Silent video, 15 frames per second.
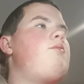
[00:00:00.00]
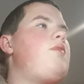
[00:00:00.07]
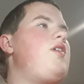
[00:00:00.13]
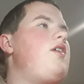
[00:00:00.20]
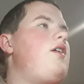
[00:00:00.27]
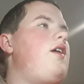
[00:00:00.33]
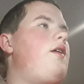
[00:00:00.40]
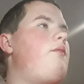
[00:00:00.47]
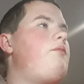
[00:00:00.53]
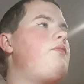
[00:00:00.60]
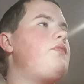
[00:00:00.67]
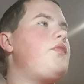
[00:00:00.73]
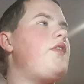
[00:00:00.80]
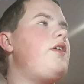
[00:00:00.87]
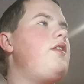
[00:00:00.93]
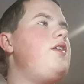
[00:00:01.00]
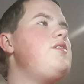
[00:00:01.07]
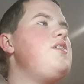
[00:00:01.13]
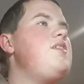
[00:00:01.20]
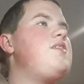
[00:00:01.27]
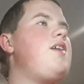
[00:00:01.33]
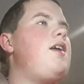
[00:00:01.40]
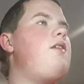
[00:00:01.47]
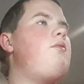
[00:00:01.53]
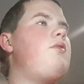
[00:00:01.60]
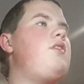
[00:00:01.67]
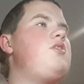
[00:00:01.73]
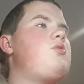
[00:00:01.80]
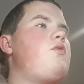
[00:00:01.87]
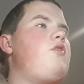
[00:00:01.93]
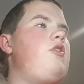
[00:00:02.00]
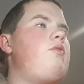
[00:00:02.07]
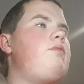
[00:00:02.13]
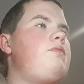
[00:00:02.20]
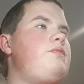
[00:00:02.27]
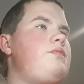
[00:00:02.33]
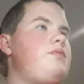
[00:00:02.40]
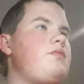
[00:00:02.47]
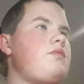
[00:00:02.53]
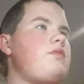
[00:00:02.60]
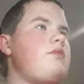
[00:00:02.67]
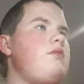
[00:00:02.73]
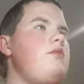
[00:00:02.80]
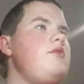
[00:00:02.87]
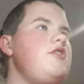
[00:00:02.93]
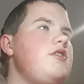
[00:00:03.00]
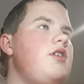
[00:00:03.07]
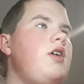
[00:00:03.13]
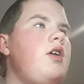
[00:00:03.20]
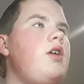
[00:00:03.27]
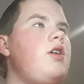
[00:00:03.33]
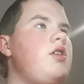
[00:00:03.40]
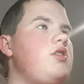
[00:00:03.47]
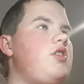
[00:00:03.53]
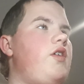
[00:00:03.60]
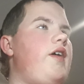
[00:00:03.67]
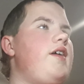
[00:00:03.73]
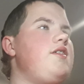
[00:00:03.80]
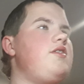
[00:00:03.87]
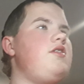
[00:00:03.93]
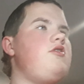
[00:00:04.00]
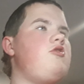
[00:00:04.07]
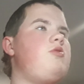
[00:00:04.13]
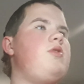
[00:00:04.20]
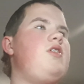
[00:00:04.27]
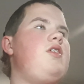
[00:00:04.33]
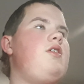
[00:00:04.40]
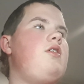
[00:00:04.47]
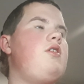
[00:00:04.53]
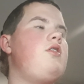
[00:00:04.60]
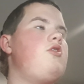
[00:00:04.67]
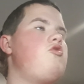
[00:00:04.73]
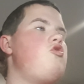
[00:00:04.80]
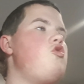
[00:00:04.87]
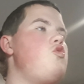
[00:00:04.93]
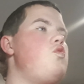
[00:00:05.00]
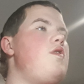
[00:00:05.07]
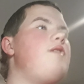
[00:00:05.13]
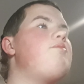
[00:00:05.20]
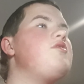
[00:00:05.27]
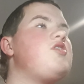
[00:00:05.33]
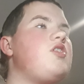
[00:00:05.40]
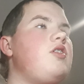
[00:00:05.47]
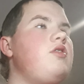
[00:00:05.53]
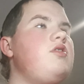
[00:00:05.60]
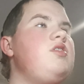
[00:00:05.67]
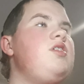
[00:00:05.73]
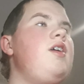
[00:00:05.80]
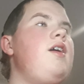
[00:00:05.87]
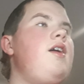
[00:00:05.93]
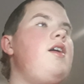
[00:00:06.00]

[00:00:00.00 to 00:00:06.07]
But yeah, let's get started with this review. So it has 22 episodes.